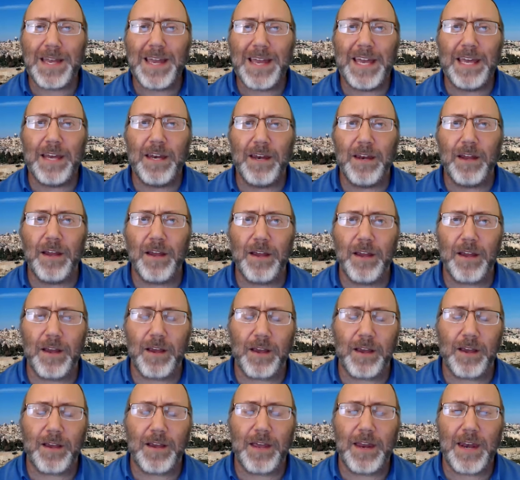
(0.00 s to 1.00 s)
In
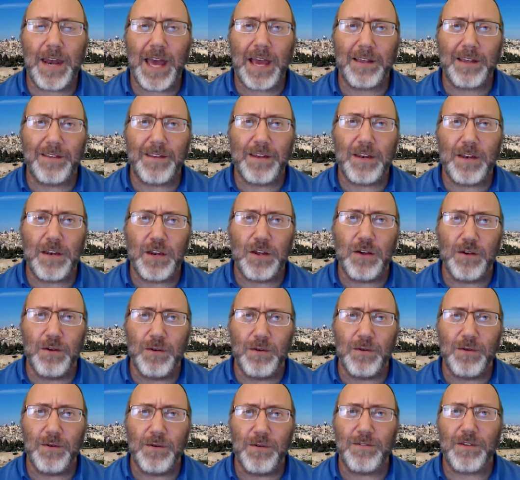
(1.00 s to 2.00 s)
connected
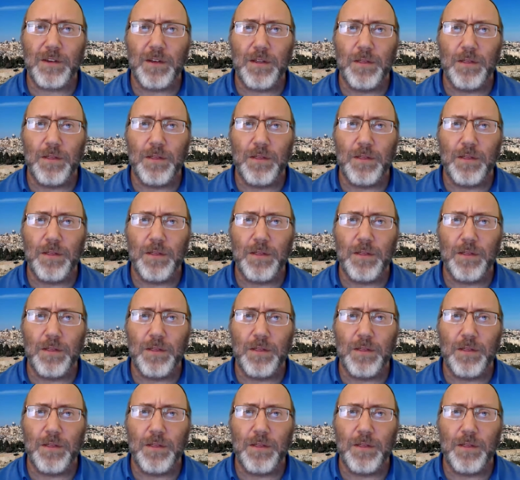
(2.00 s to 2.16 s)
news,